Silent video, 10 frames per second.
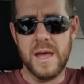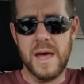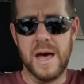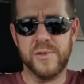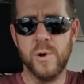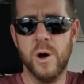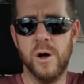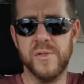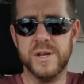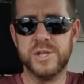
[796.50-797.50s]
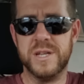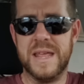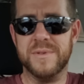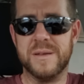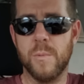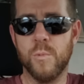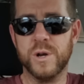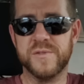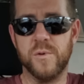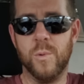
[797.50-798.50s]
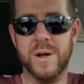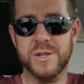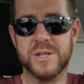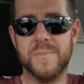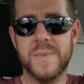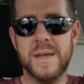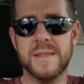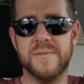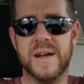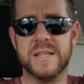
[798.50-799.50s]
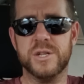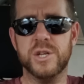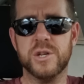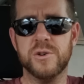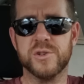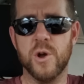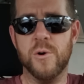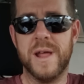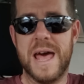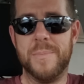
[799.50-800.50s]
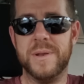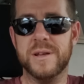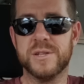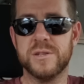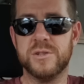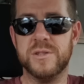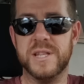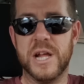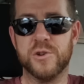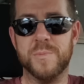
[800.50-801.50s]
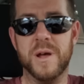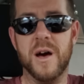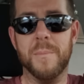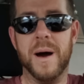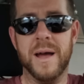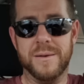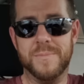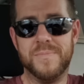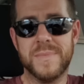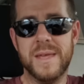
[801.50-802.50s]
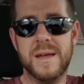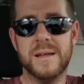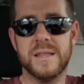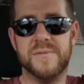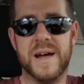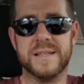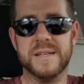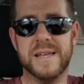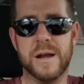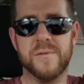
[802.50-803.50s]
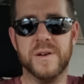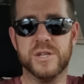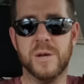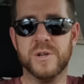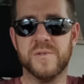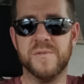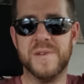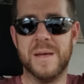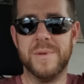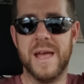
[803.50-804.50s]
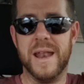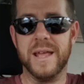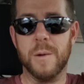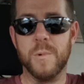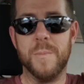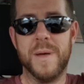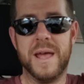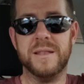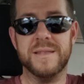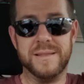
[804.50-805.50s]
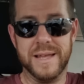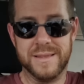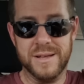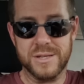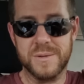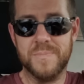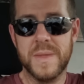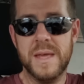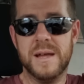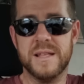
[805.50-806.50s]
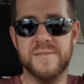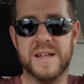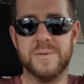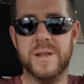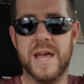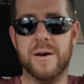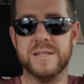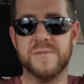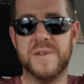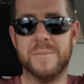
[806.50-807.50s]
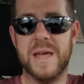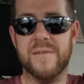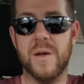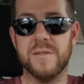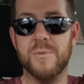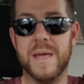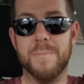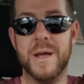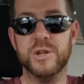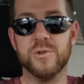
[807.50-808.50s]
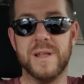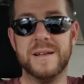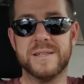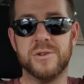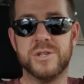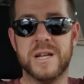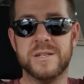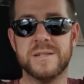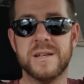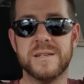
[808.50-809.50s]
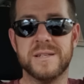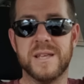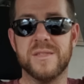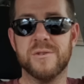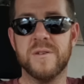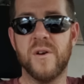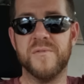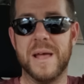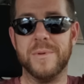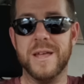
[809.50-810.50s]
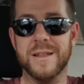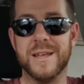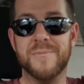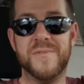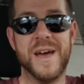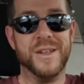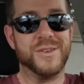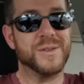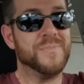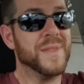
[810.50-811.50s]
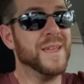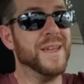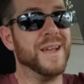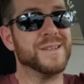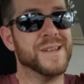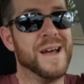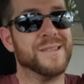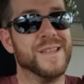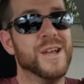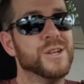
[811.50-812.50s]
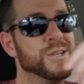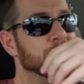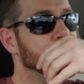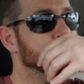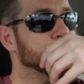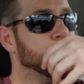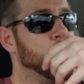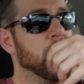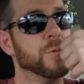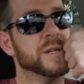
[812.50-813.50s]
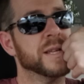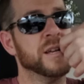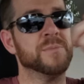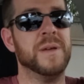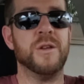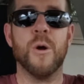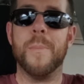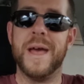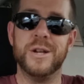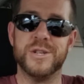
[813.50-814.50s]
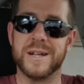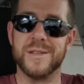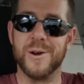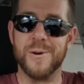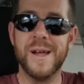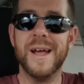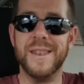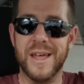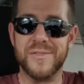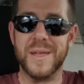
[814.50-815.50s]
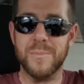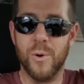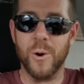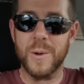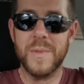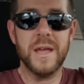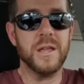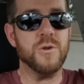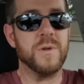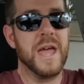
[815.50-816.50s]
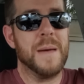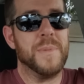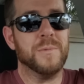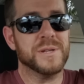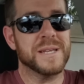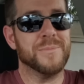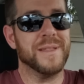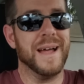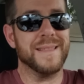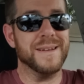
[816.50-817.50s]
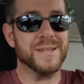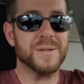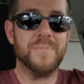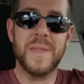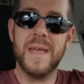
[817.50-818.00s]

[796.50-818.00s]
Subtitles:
How throughout all this, she didn't even seem remorseful once. The fact that she chose her own happiness to the detriment of mine. The fact I sacrificed so much for the family and I got repaid like this. The fact that we now, as a family, have to make major lifestyle changes since a third of our family income vanished. Exactly. She doesn't care, which tells me you're a paycheck to her, nothing more. You can't be with someone like this.